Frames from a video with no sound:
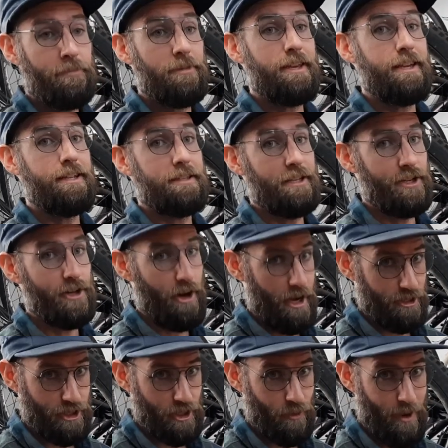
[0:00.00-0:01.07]
It did
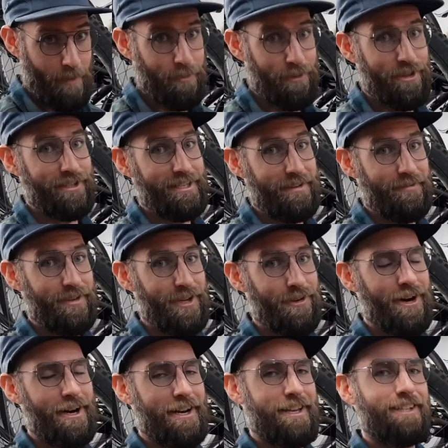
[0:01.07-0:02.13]
not show up with the DVO
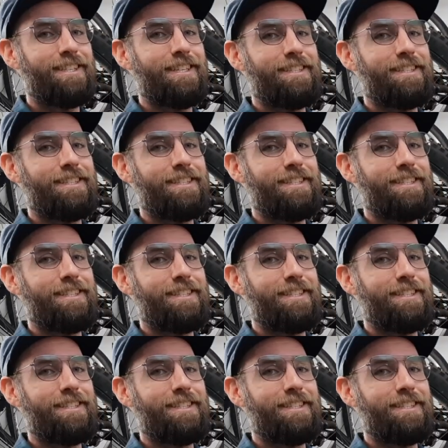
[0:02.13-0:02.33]
Onyx.